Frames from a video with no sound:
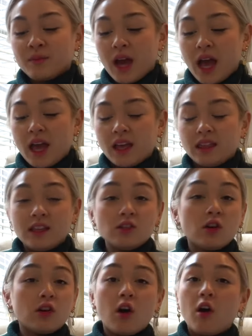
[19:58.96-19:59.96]
And these
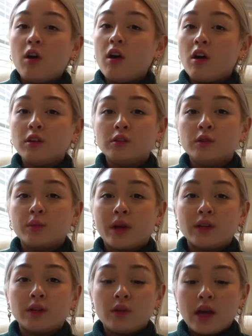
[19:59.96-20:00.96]
are all also
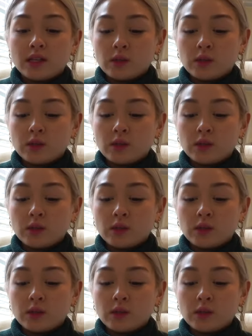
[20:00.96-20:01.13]
brand new as